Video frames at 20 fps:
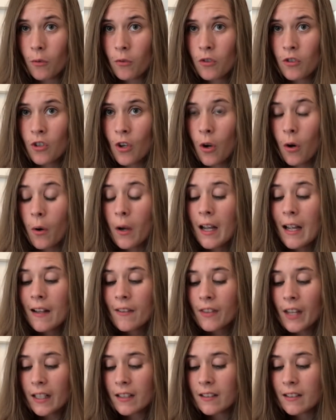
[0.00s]
So
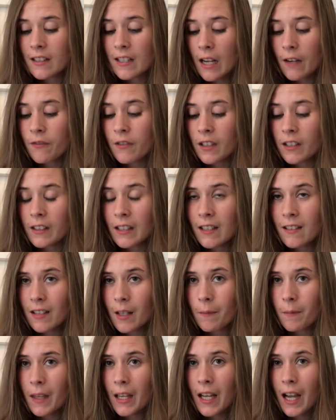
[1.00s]
that's definitely
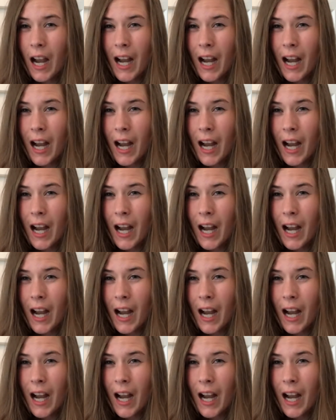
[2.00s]
something